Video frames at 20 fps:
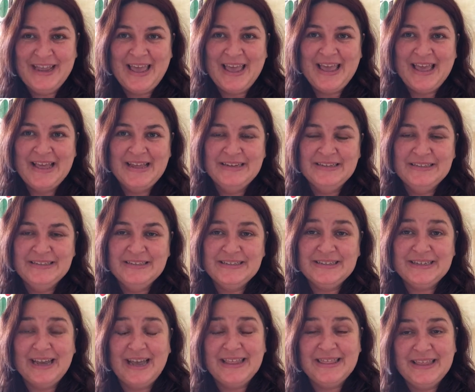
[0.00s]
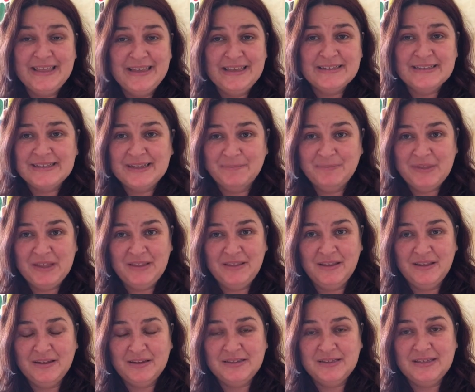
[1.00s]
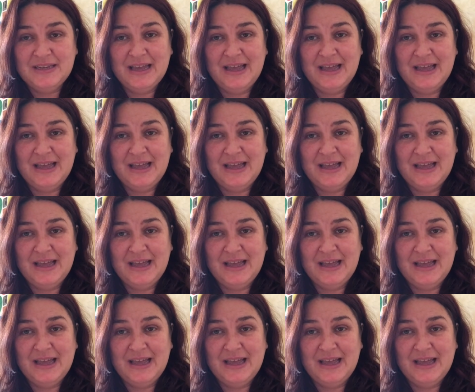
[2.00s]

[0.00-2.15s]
and I think it's something that